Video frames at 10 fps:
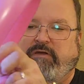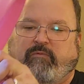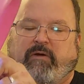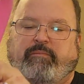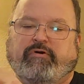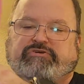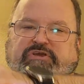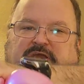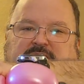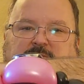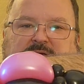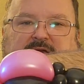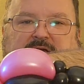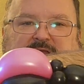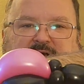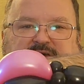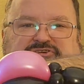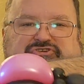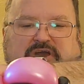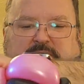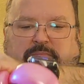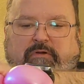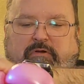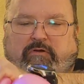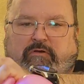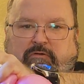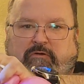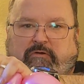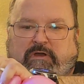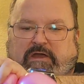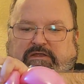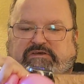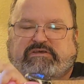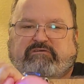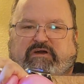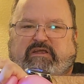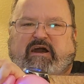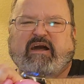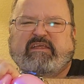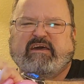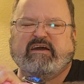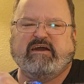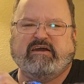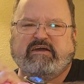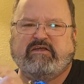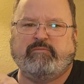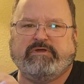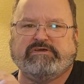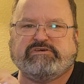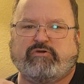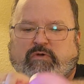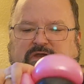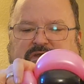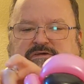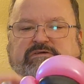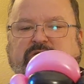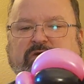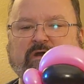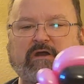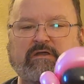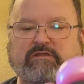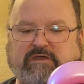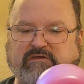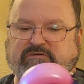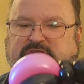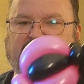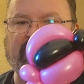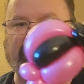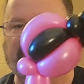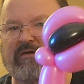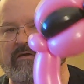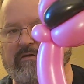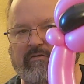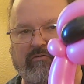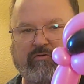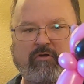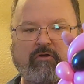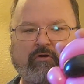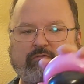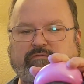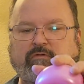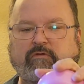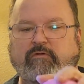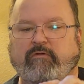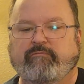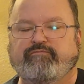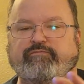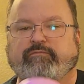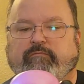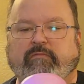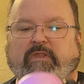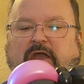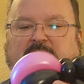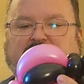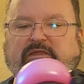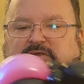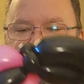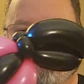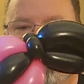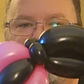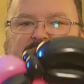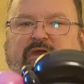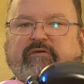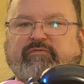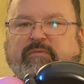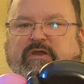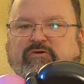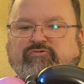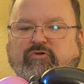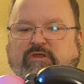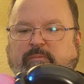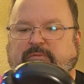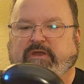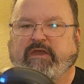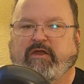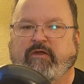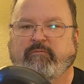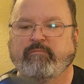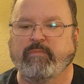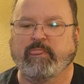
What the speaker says: while pushing it to make like an S shape. And just do that, a little bit of squeeze to give it that little curve. And see how the flamingo's looking up in the air?